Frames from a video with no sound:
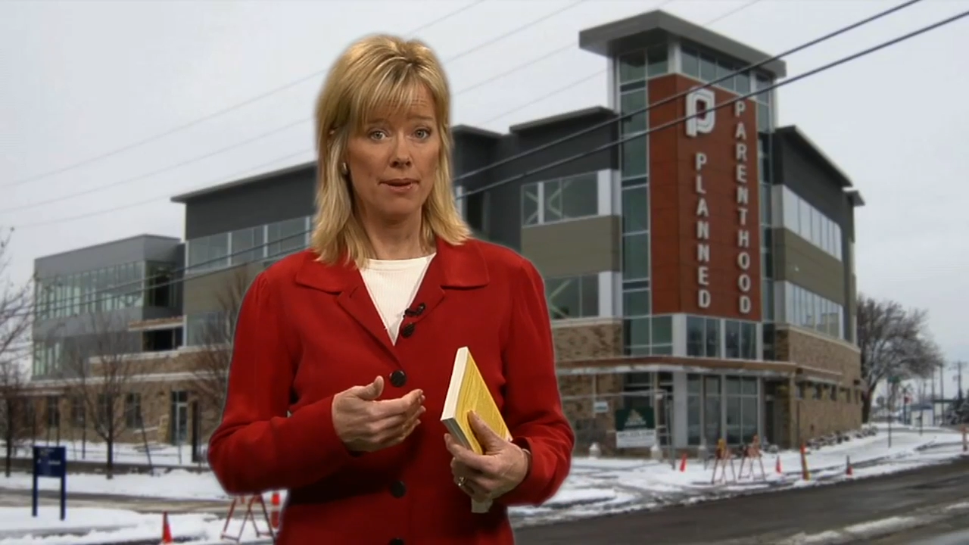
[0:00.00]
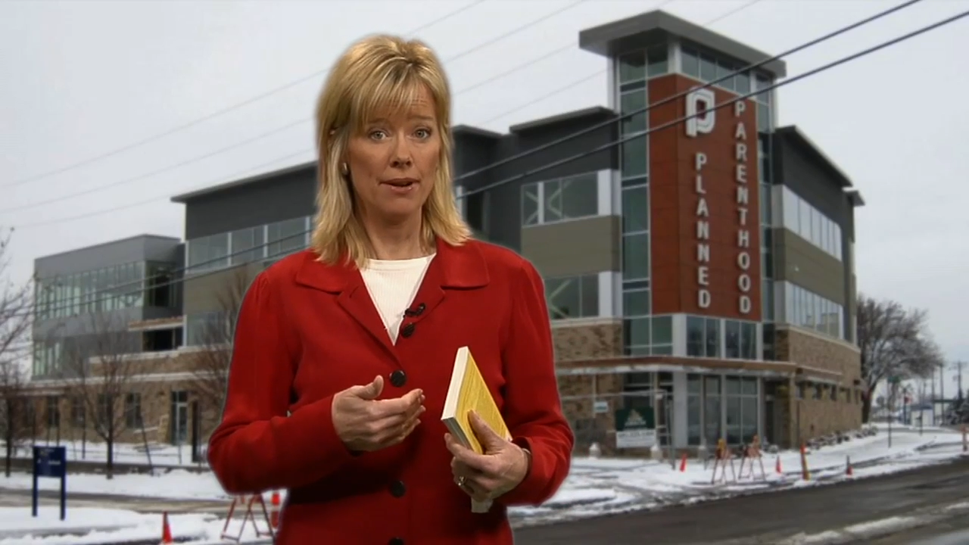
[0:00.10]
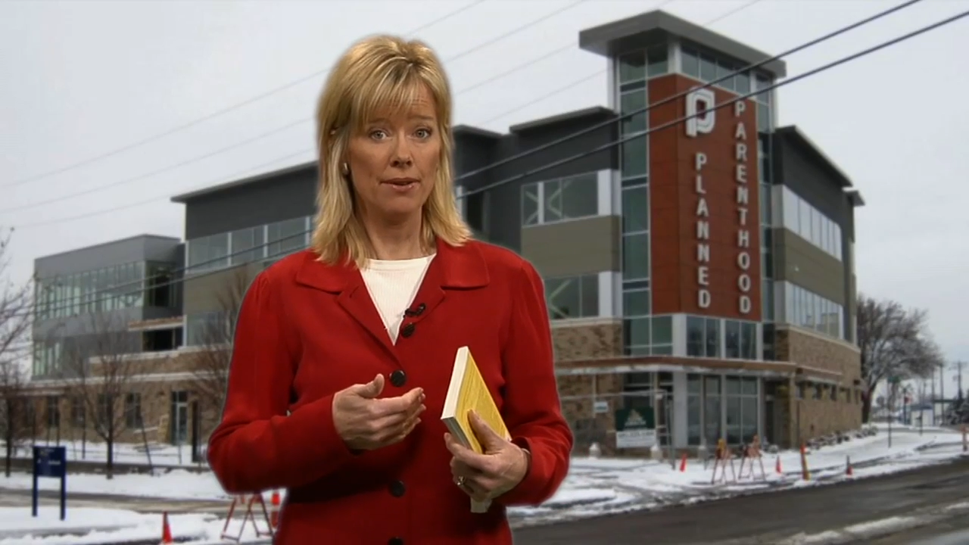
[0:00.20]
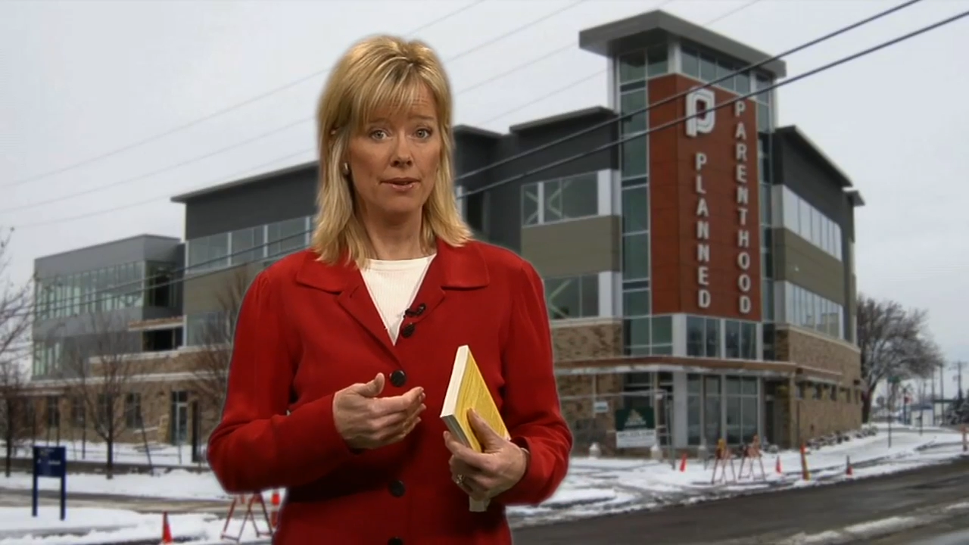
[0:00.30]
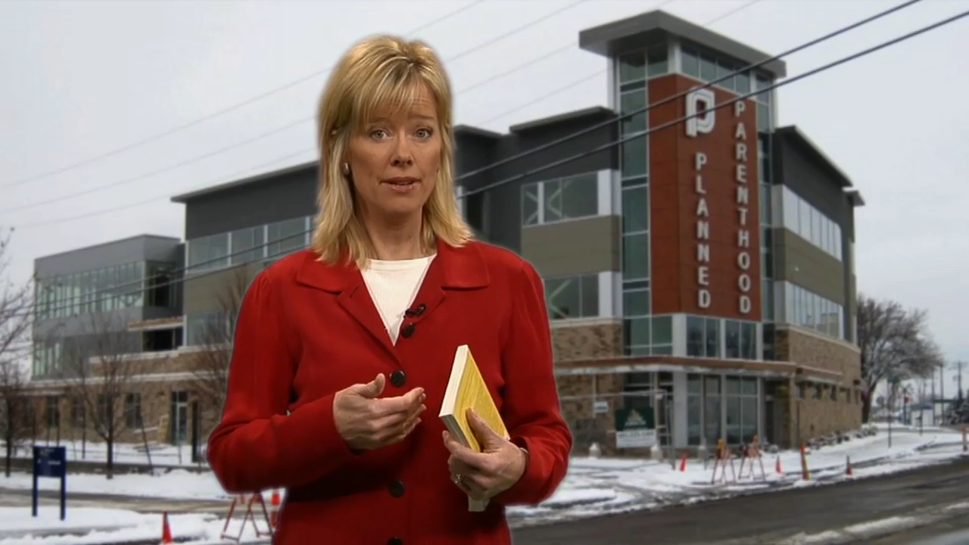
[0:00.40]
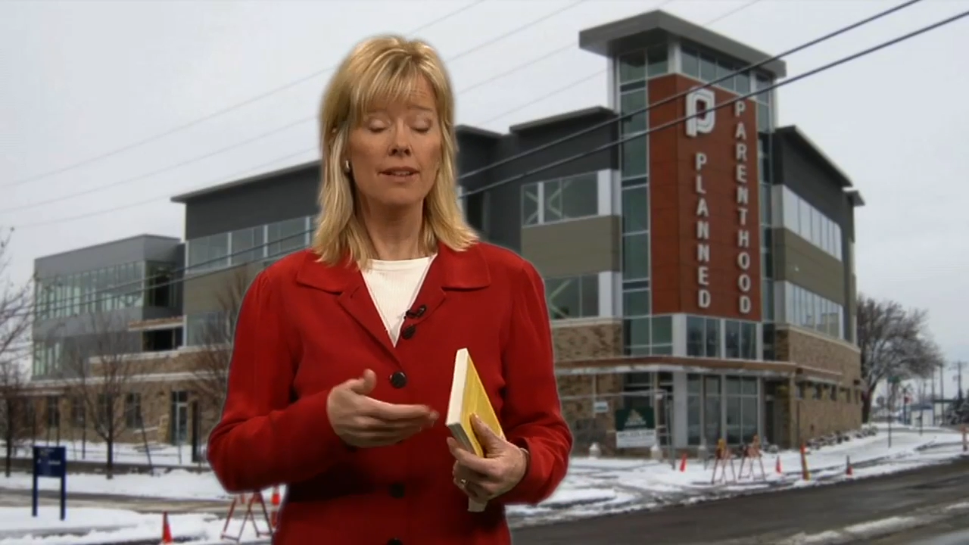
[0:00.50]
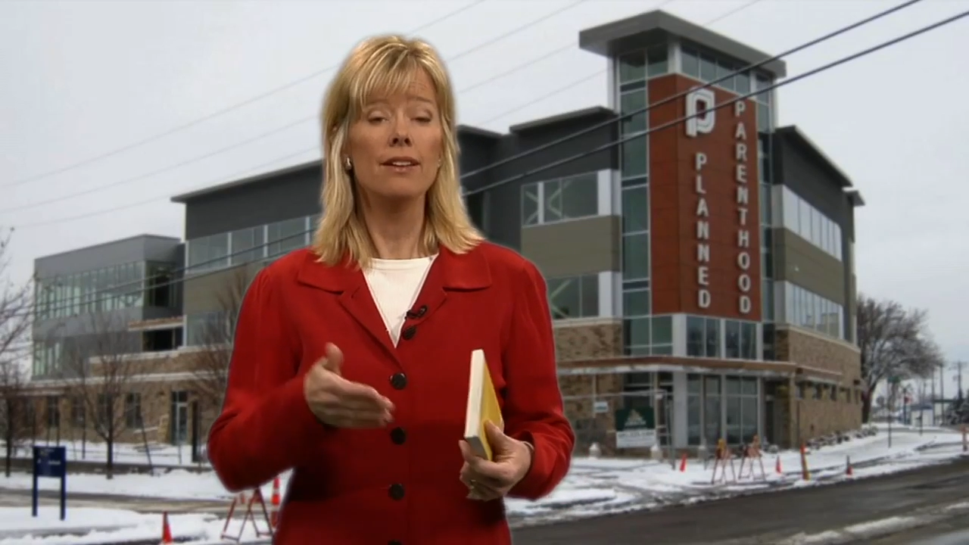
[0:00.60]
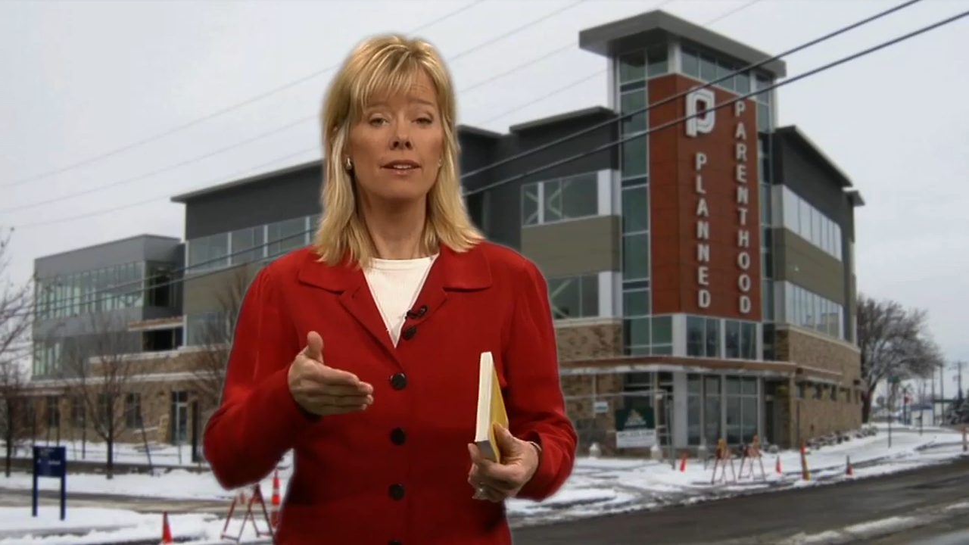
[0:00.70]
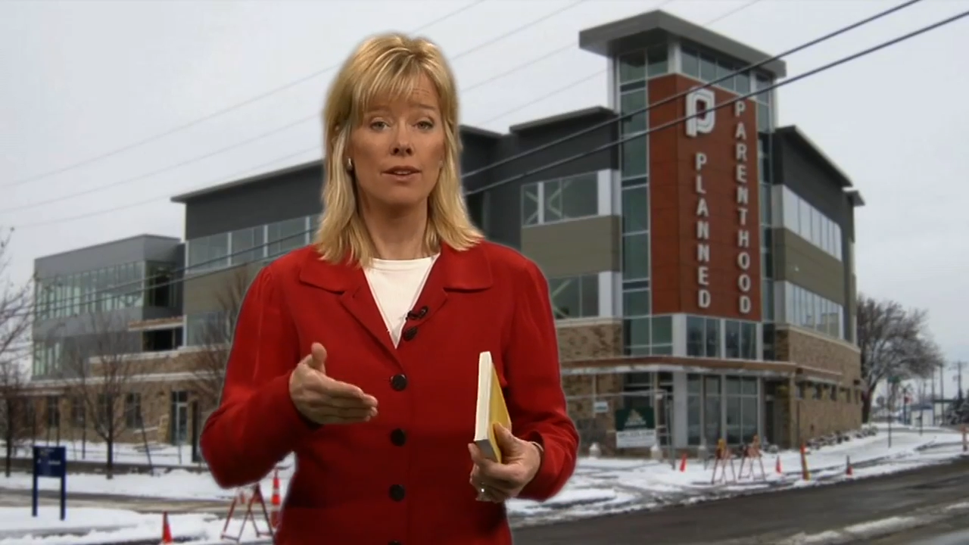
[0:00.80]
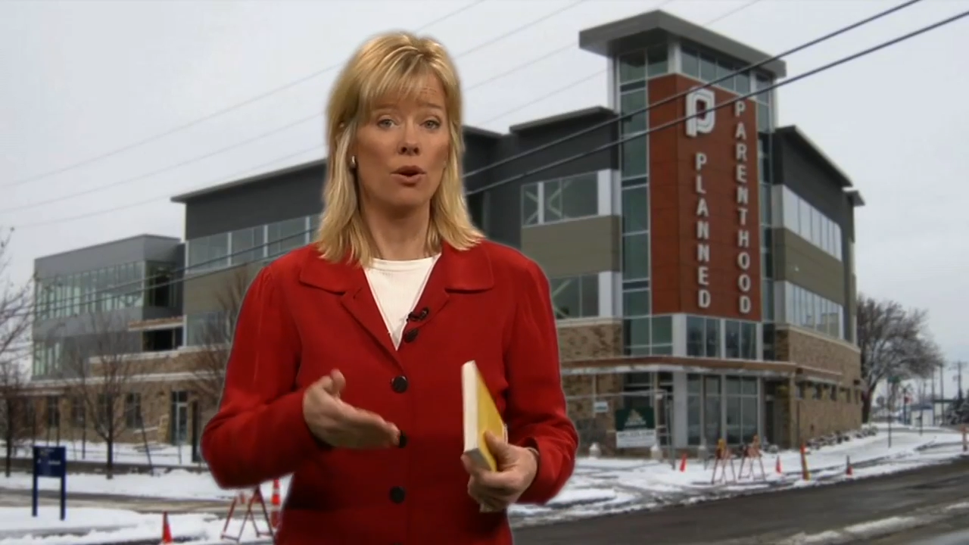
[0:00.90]
Parenthood?
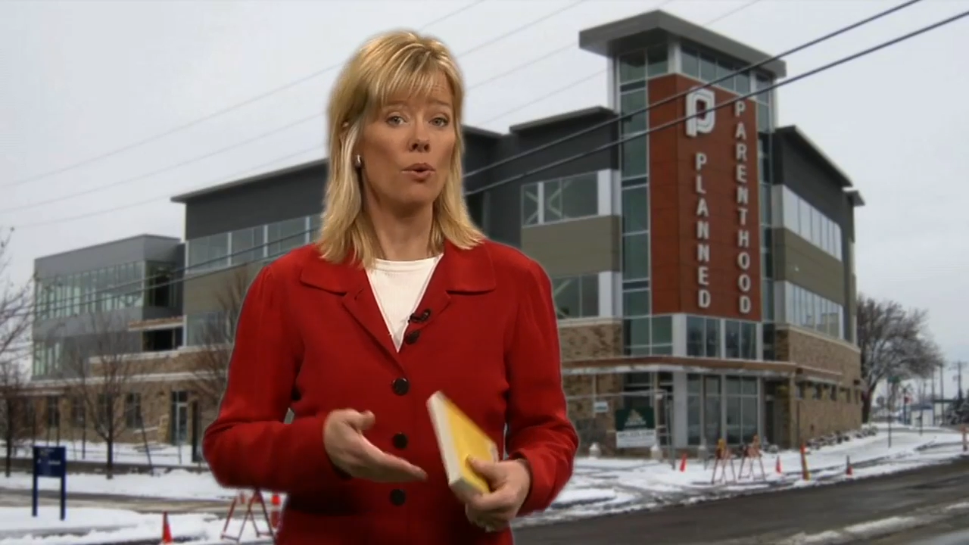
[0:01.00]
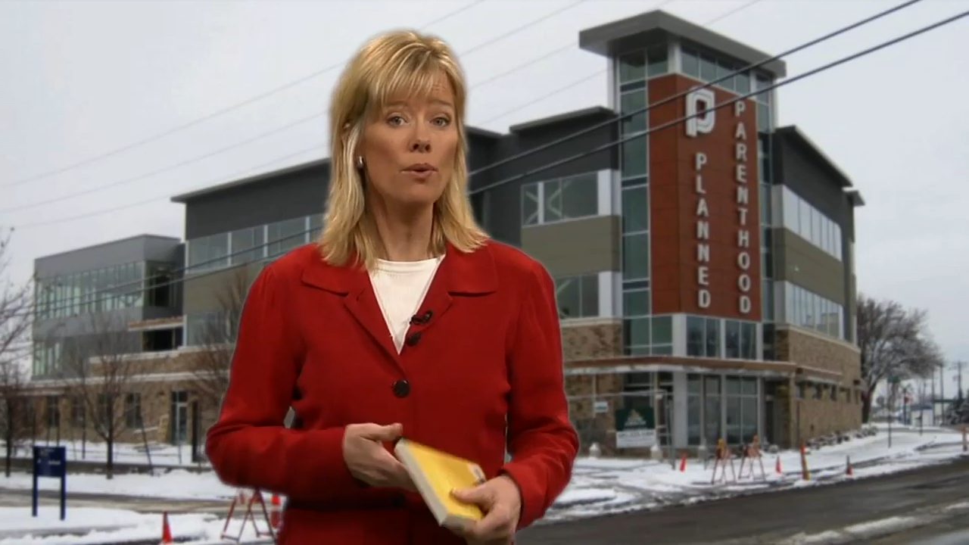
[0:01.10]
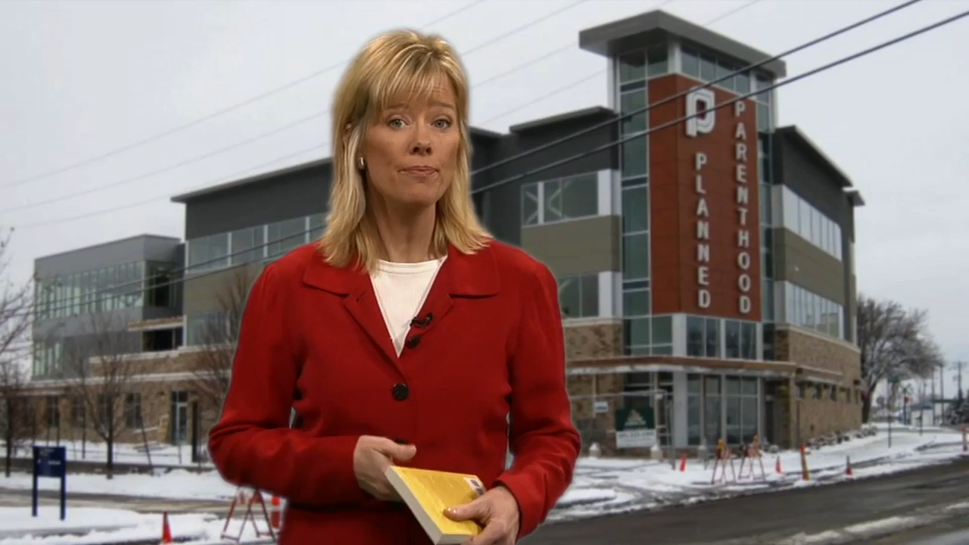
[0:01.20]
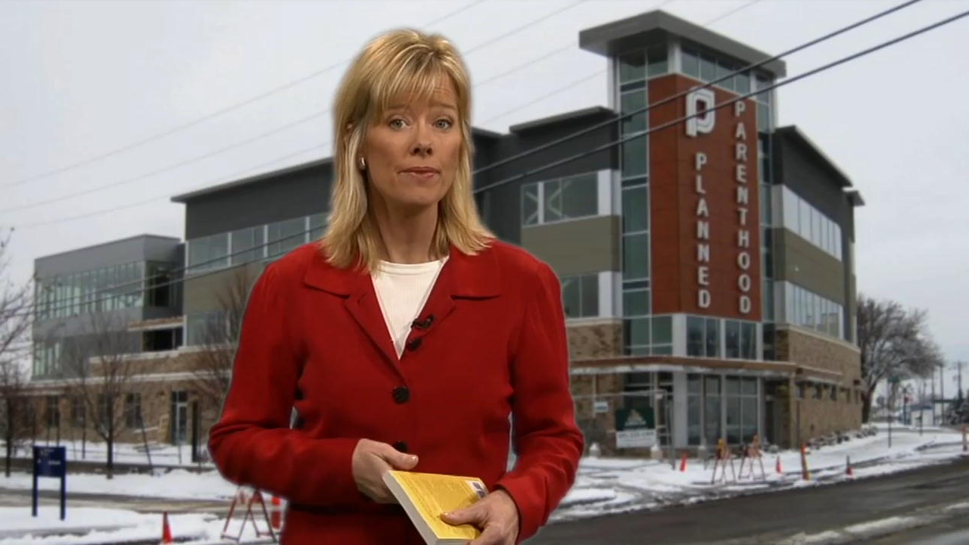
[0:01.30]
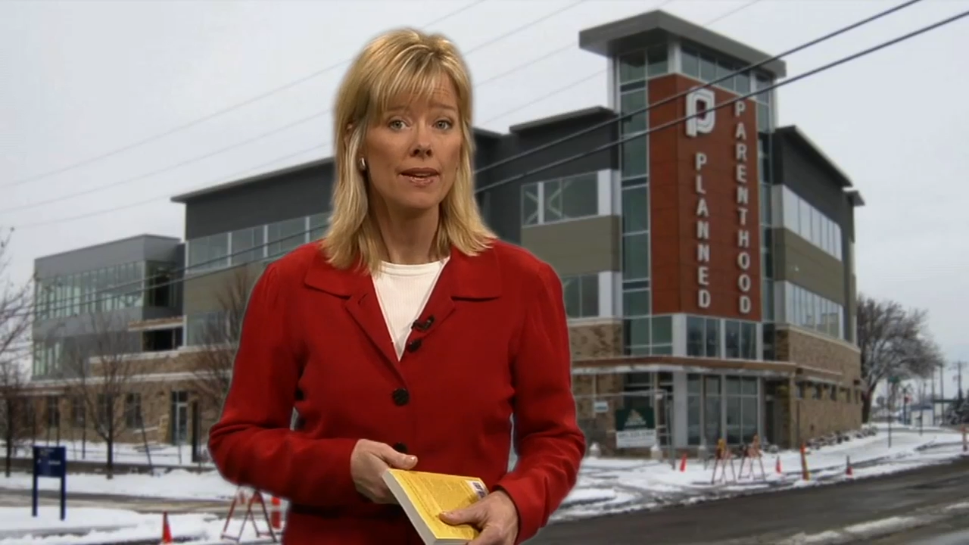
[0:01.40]
No.